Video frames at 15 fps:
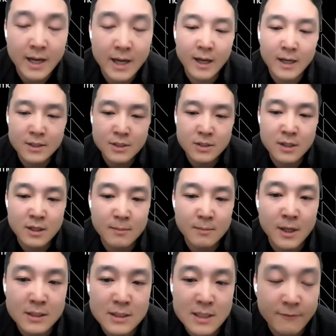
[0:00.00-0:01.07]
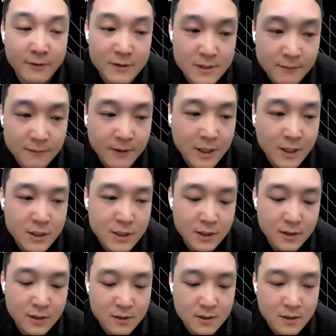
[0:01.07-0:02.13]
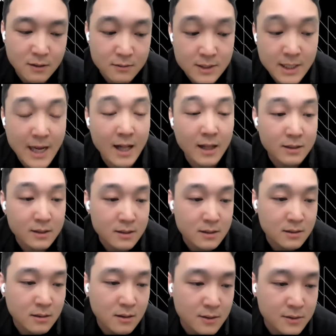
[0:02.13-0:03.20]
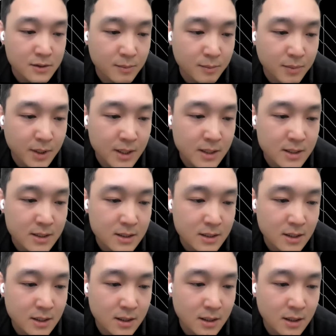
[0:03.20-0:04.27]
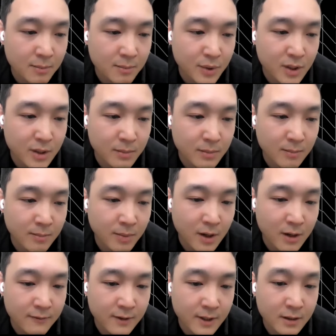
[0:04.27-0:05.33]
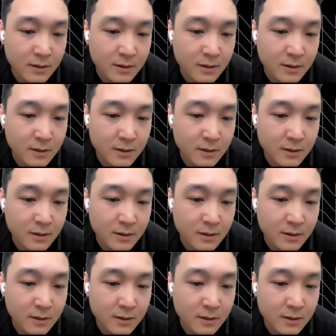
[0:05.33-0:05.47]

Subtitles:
As you think about diversification, talent also plays a pretty big part of it.